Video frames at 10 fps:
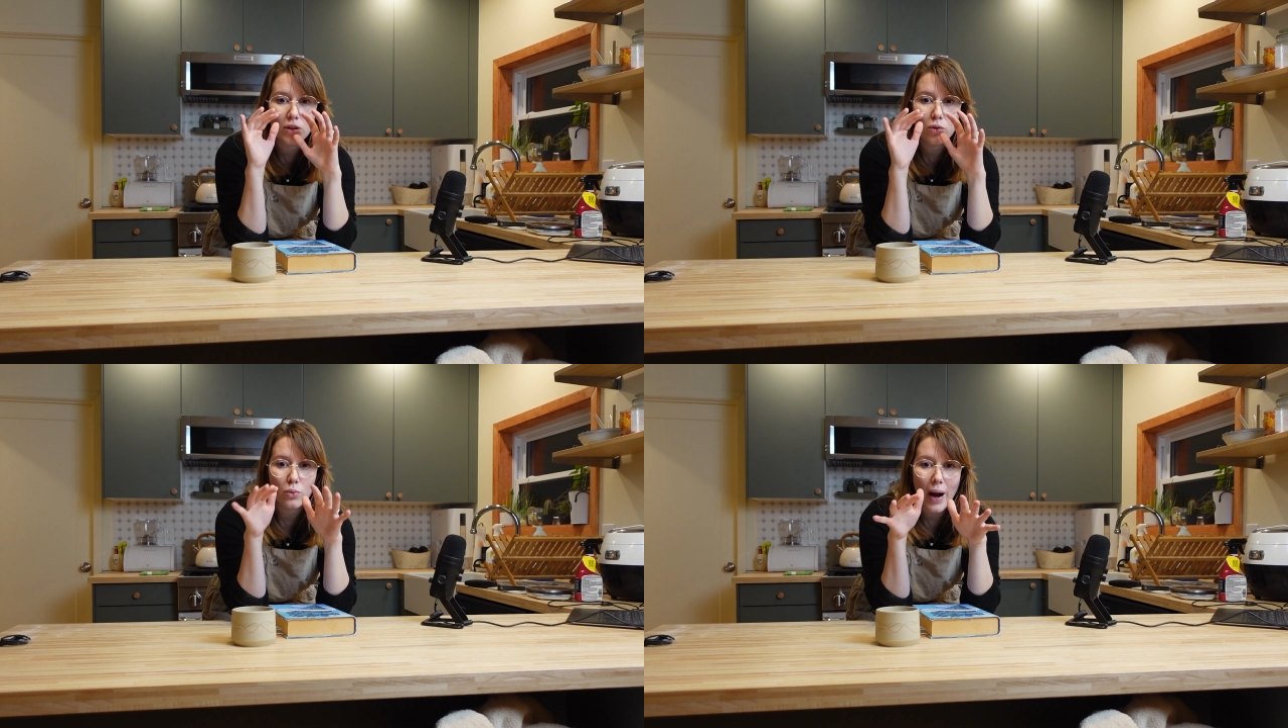
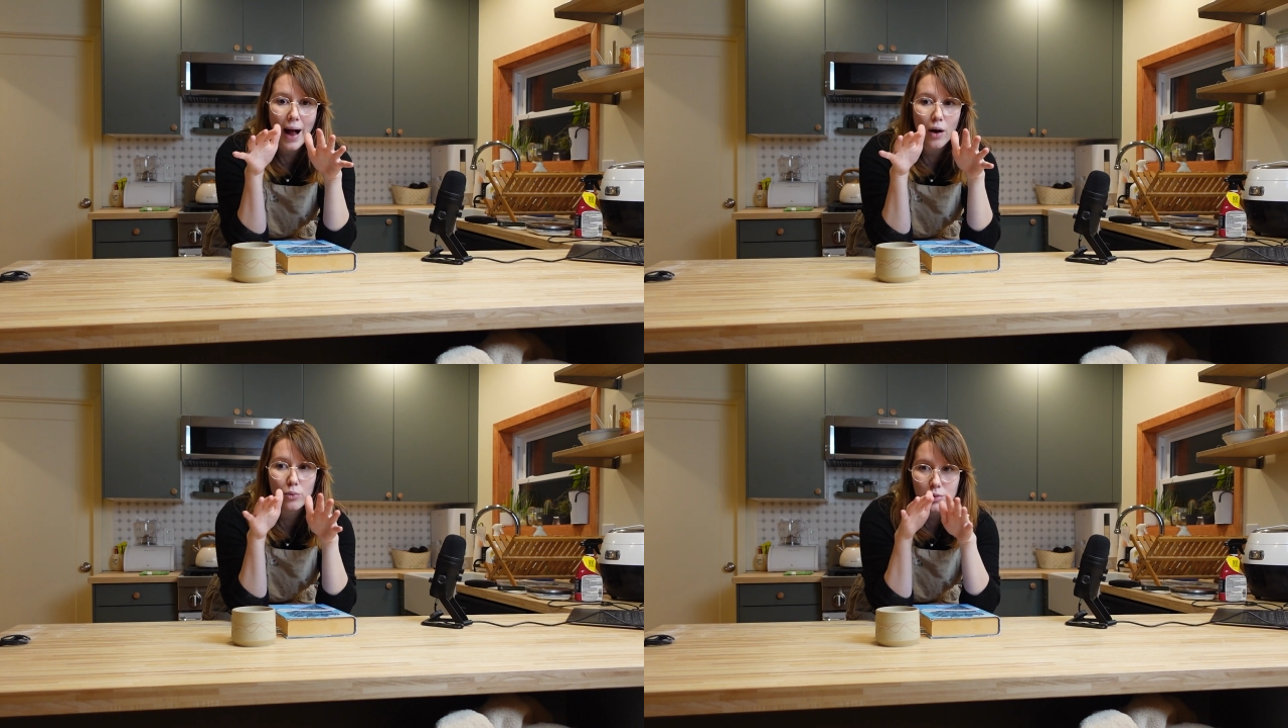
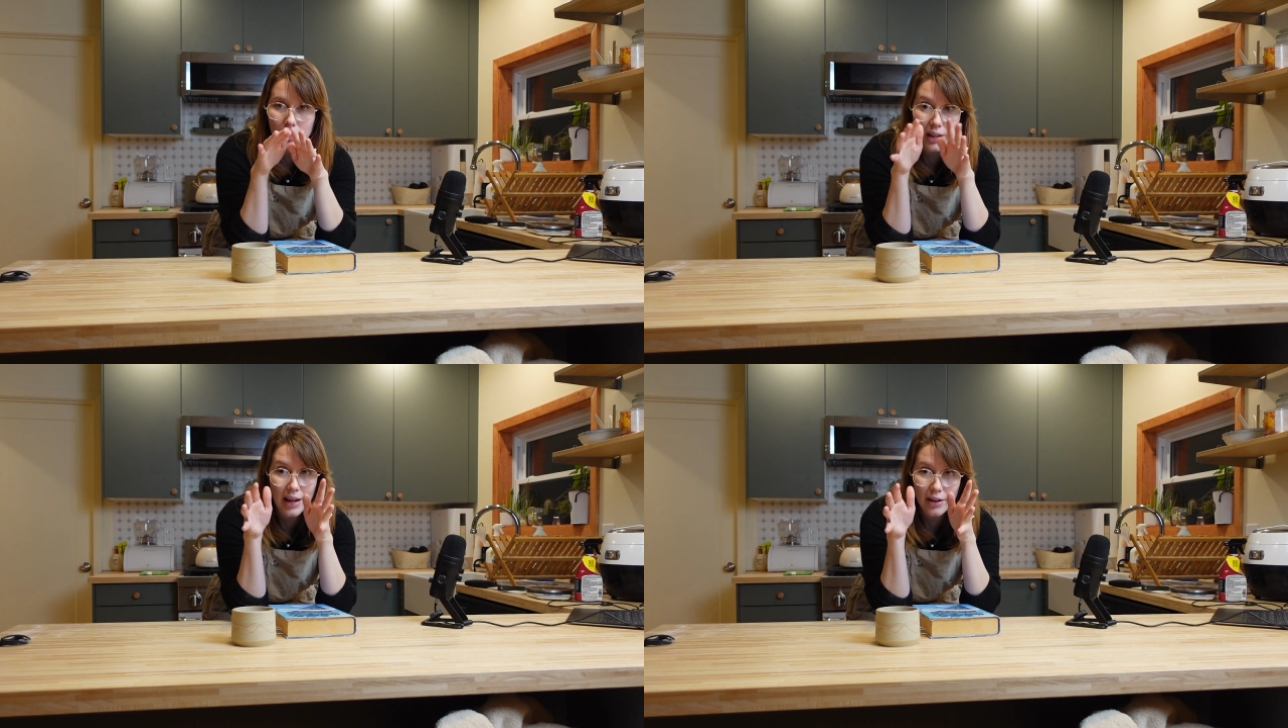
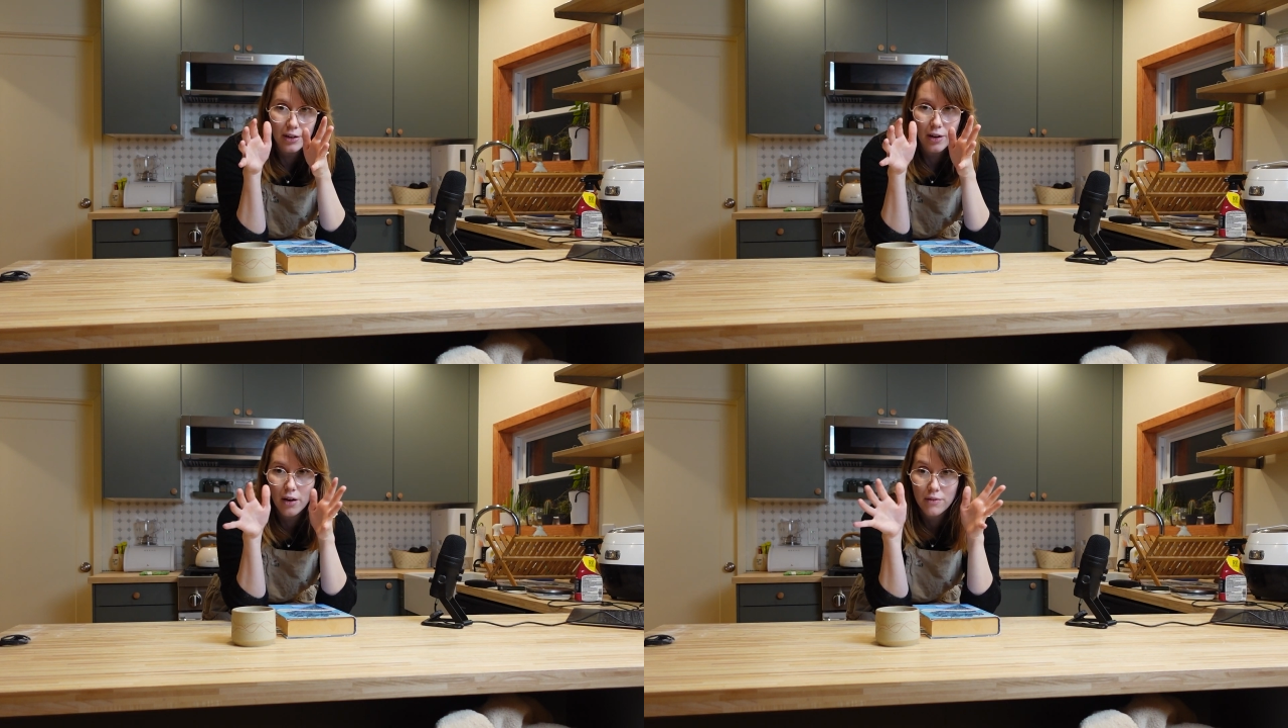ground
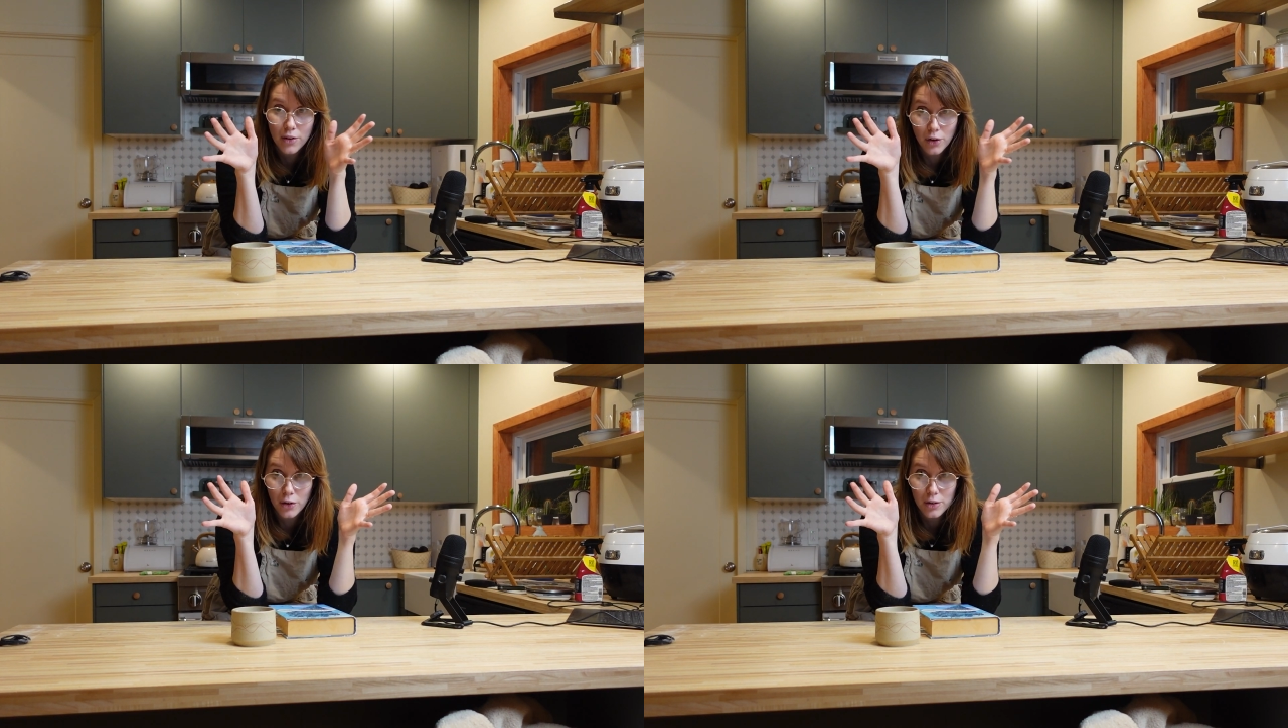layer of
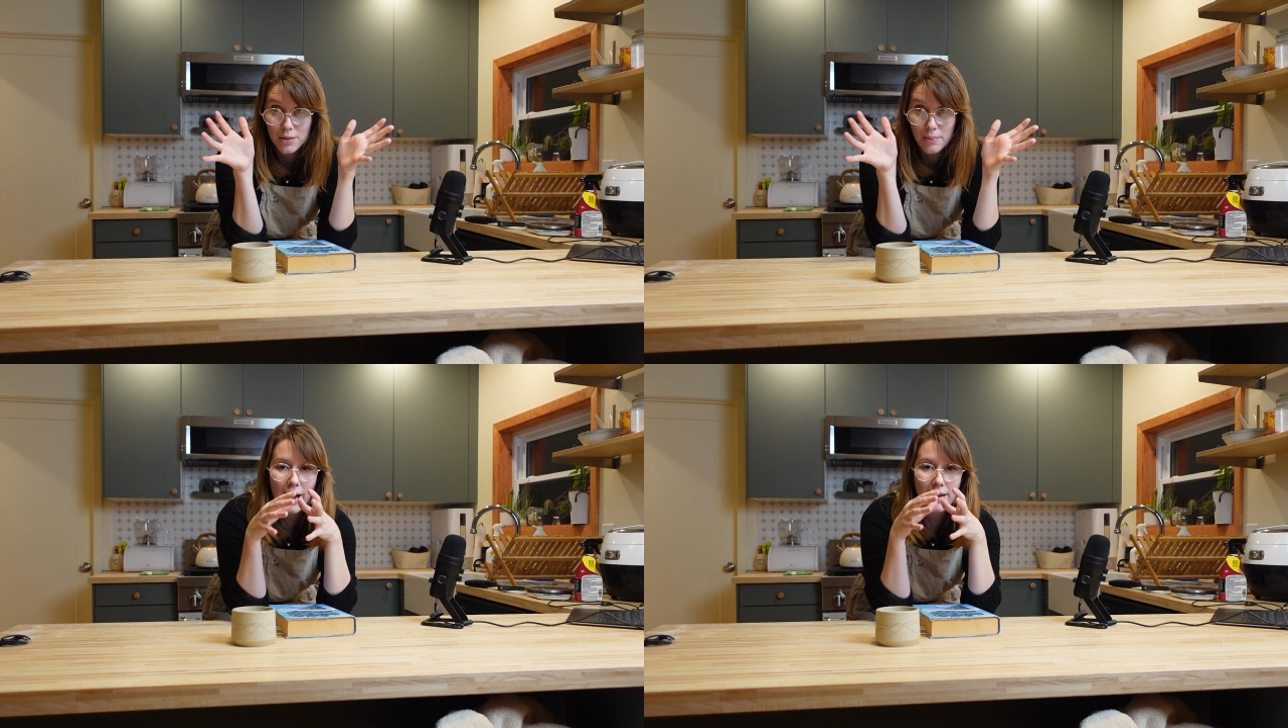the
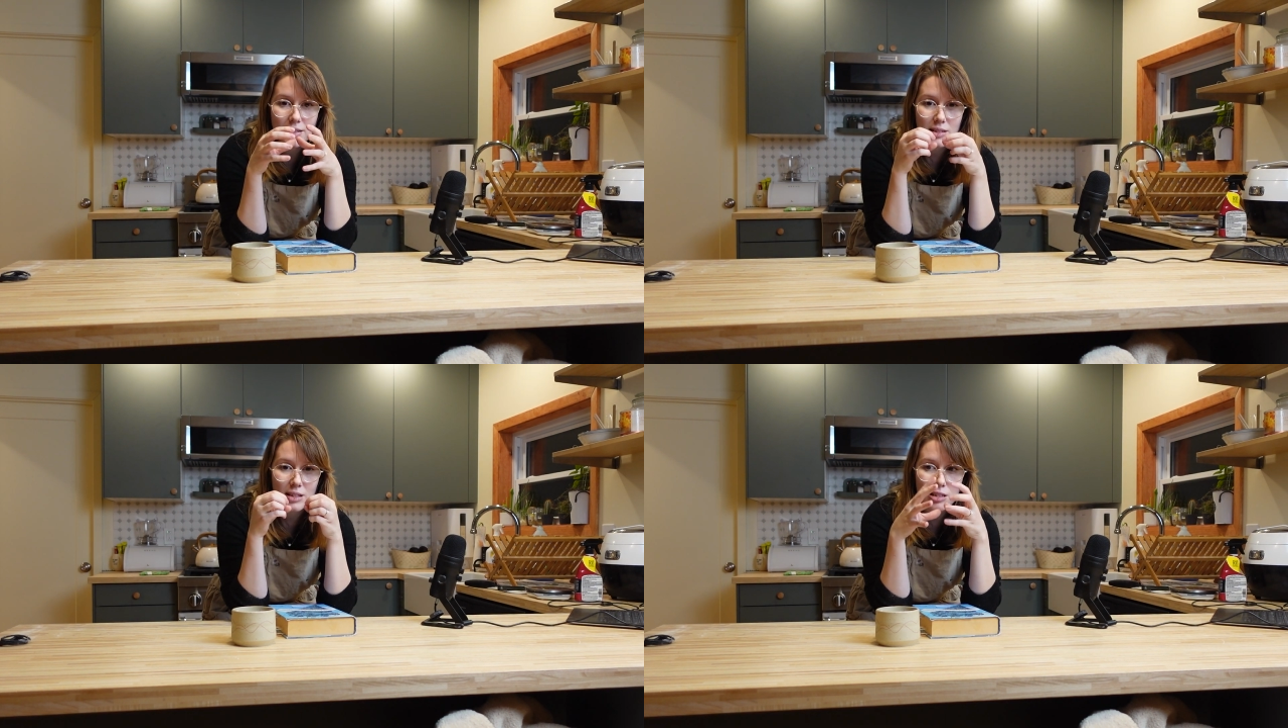Earth
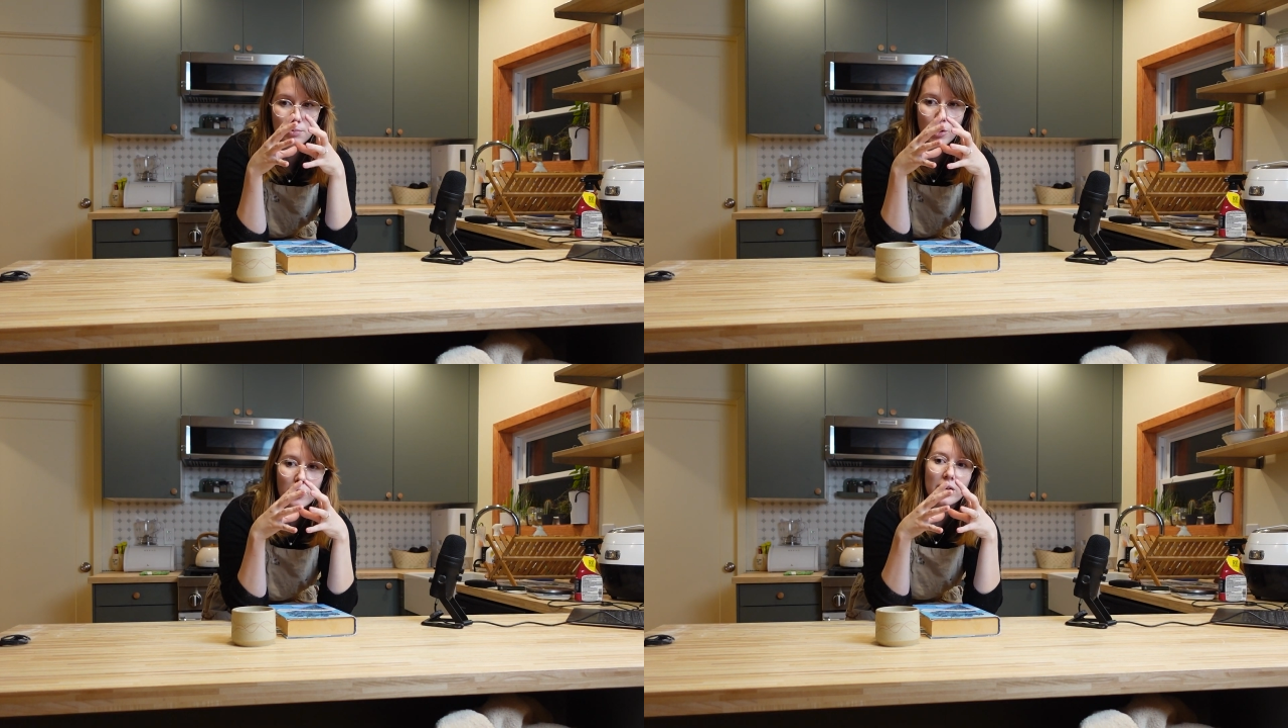has
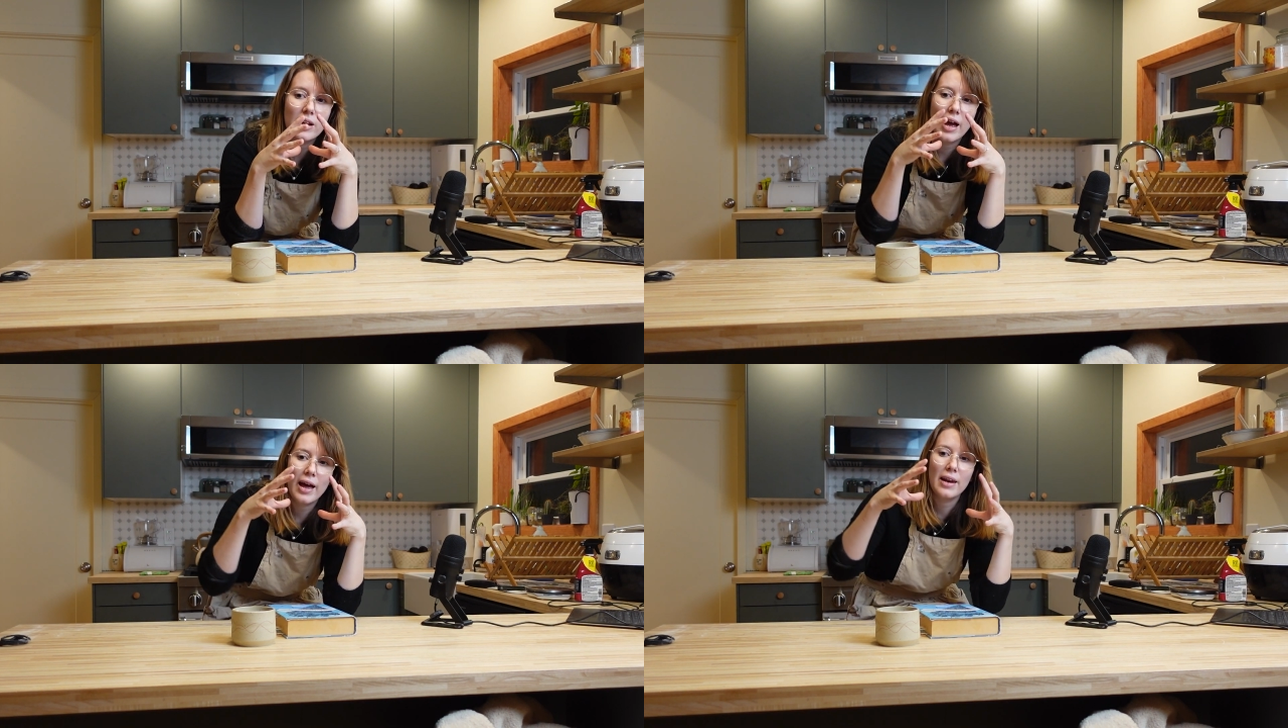
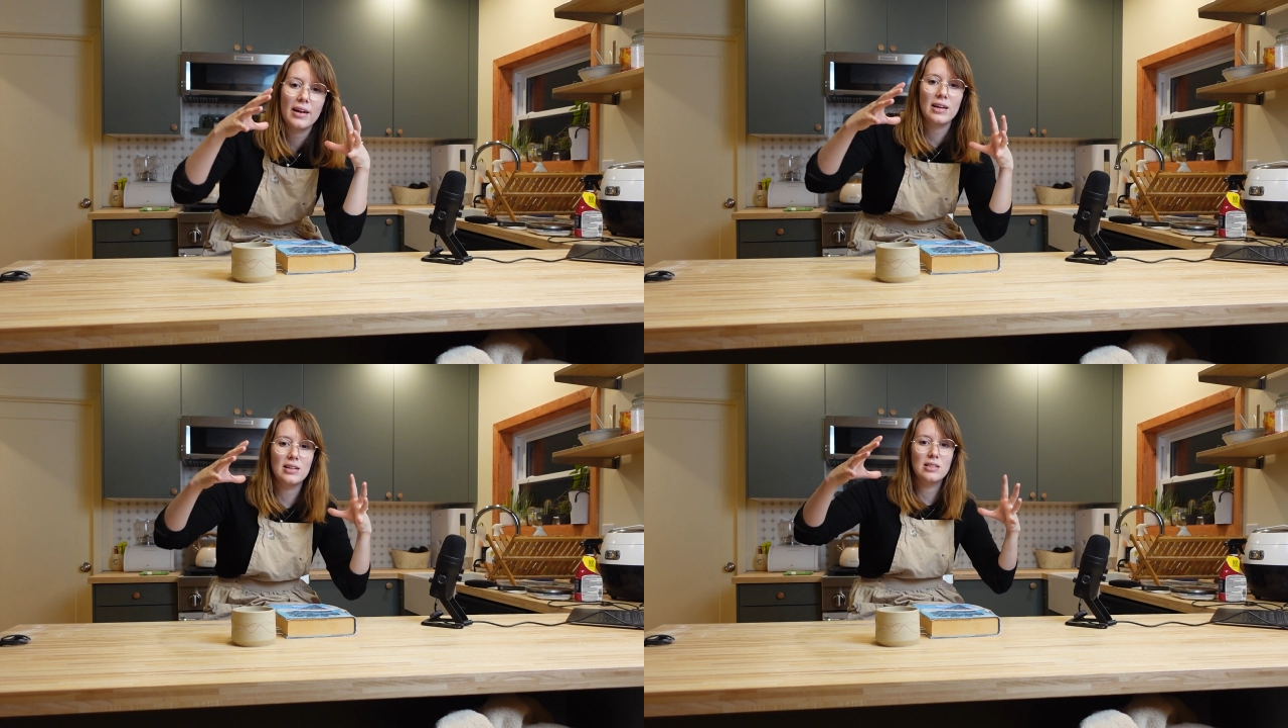exploded
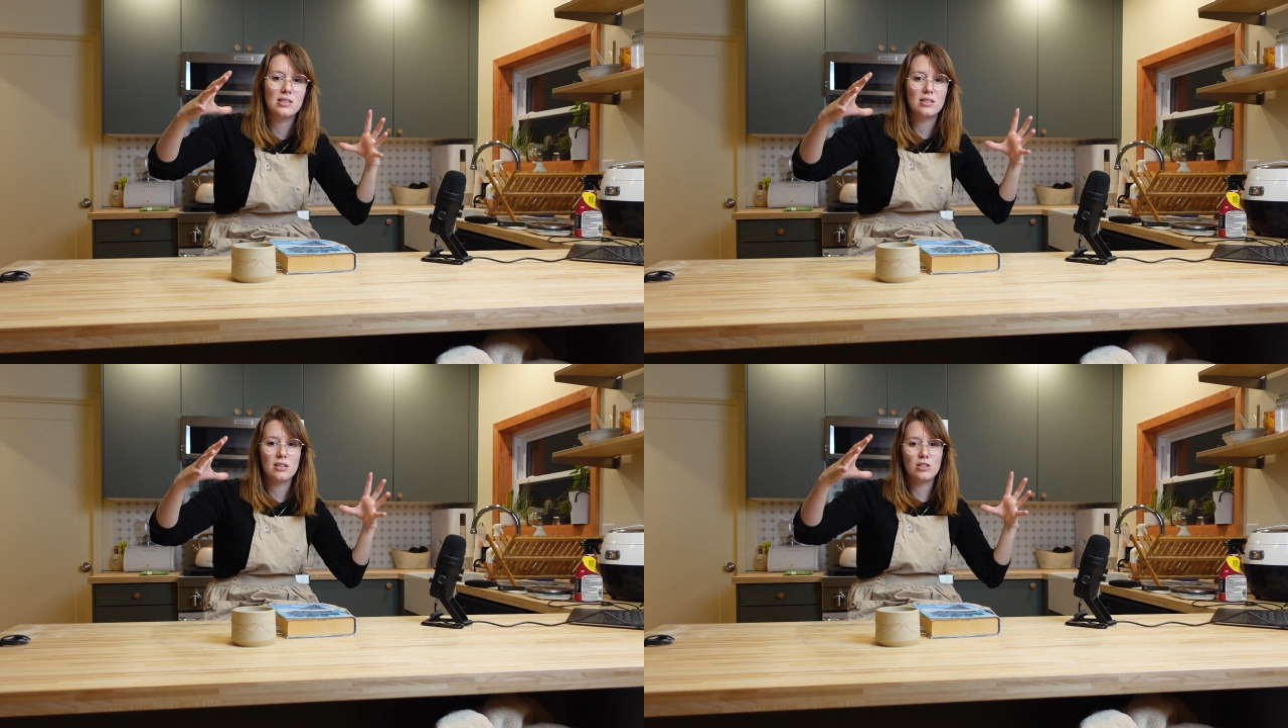and is